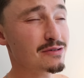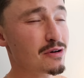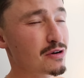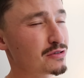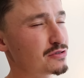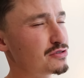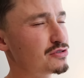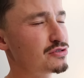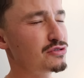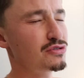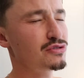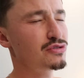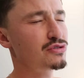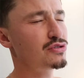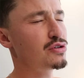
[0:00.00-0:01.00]
on
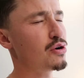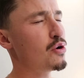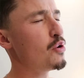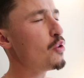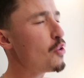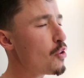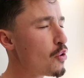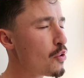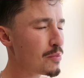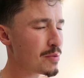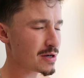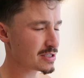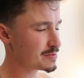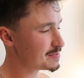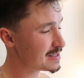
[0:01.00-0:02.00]
so
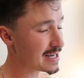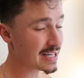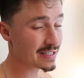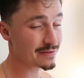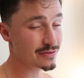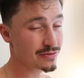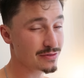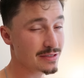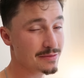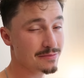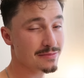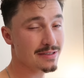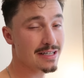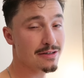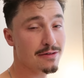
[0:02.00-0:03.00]
much behind of
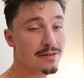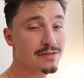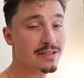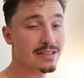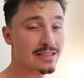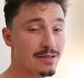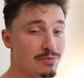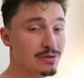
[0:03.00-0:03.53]
sleep. I love you guys. I